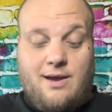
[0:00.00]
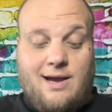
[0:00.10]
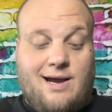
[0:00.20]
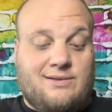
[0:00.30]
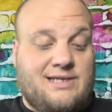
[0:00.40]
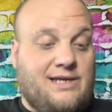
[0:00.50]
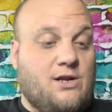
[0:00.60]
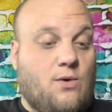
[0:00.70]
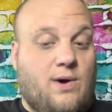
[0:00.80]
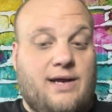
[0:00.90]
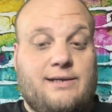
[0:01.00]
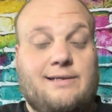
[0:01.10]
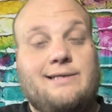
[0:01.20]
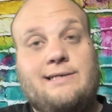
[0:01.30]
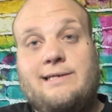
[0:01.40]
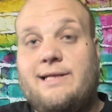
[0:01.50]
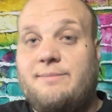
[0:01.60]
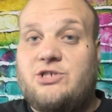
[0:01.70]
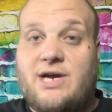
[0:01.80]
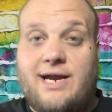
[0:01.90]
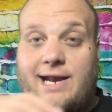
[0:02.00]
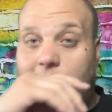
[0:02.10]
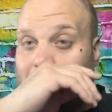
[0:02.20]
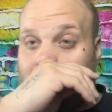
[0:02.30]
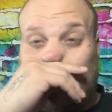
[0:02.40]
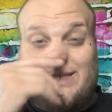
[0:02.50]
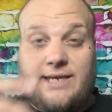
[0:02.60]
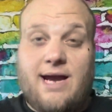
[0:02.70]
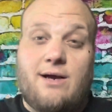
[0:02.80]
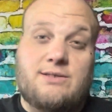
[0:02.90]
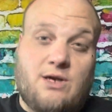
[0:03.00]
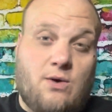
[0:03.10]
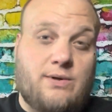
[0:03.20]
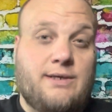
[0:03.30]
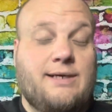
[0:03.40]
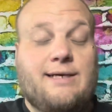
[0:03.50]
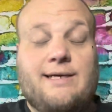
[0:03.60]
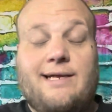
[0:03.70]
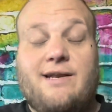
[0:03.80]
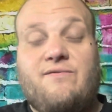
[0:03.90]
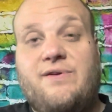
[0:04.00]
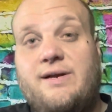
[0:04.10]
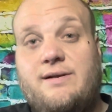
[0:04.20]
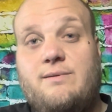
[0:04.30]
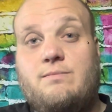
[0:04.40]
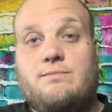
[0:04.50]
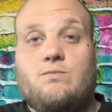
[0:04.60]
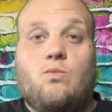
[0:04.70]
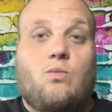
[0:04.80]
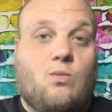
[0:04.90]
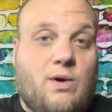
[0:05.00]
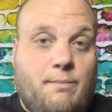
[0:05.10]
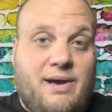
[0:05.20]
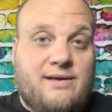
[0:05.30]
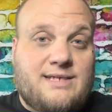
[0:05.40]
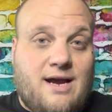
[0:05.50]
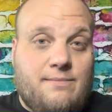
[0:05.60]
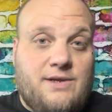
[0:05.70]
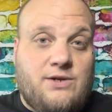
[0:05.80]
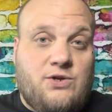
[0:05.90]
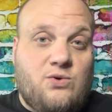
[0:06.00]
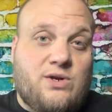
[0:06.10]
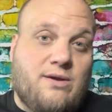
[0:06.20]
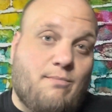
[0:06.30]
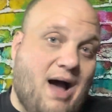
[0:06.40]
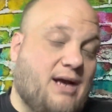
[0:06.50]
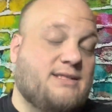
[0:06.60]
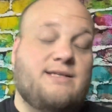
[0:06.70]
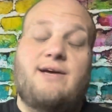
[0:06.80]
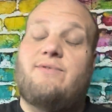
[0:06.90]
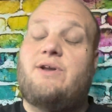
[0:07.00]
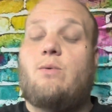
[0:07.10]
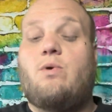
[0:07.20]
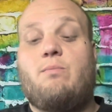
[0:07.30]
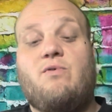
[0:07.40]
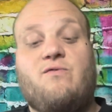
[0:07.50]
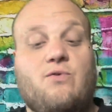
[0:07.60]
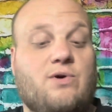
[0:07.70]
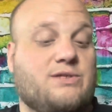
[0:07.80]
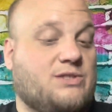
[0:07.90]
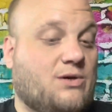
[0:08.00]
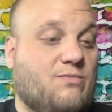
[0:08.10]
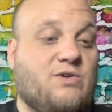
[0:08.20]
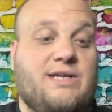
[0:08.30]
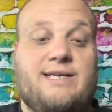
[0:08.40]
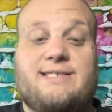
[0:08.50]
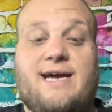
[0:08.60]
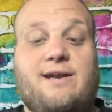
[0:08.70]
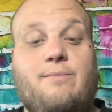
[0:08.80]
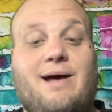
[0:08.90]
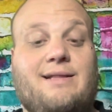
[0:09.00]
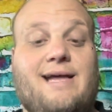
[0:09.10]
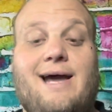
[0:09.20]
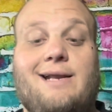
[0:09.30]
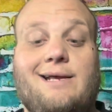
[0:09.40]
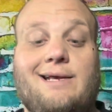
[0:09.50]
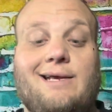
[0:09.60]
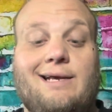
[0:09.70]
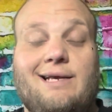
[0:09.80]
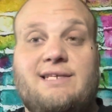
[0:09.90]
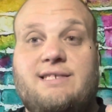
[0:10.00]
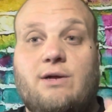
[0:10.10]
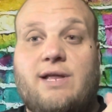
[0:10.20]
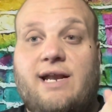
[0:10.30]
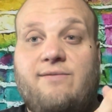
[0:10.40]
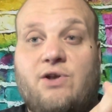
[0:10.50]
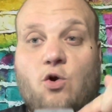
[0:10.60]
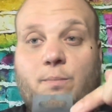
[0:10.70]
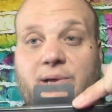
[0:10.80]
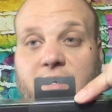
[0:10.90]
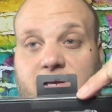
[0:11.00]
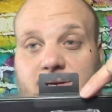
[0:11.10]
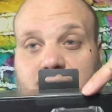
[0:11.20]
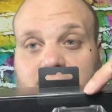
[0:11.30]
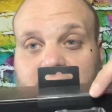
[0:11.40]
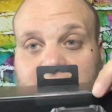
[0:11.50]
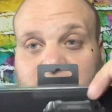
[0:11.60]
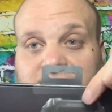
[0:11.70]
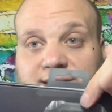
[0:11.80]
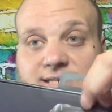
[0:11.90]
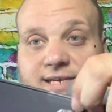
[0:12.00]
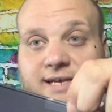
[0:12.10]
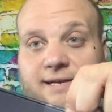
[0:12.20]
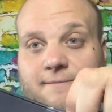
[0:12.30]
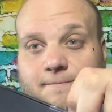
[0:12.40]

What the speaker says: I was like, you know what? Let me try it out. Let me see how it's going. And I figured, what better time than to do an unboxing? Never done one before, so I'm really excited about that. Still not even opened, as you can see.